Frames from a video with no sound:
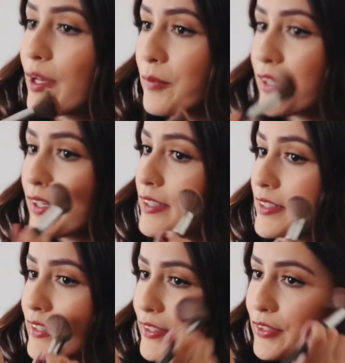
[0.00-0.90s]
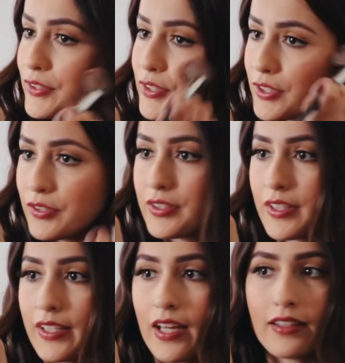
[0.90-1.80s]
I'm gonna continue to use
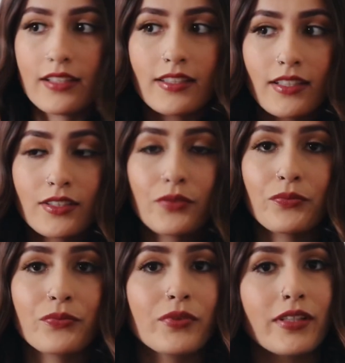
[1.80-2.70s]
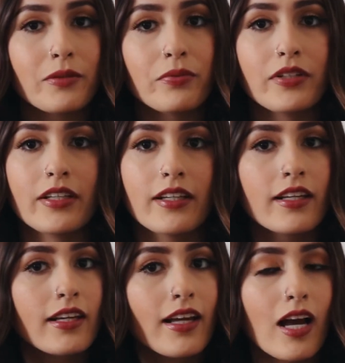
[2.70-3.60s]
it. Yeah, that's actually really pretty.
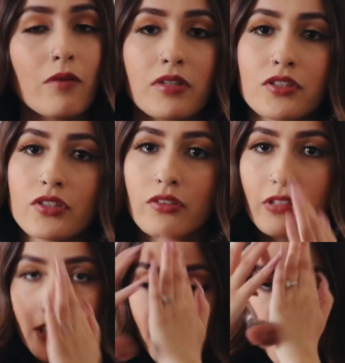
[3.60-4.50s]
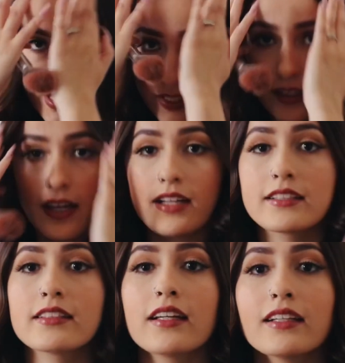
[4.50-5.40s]
I'm not sure if you guys can
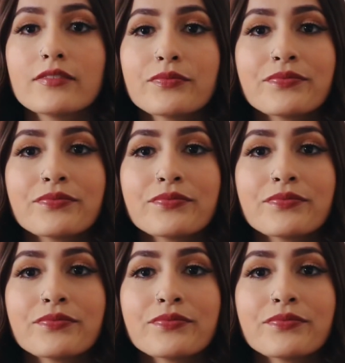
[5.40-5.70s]
catch that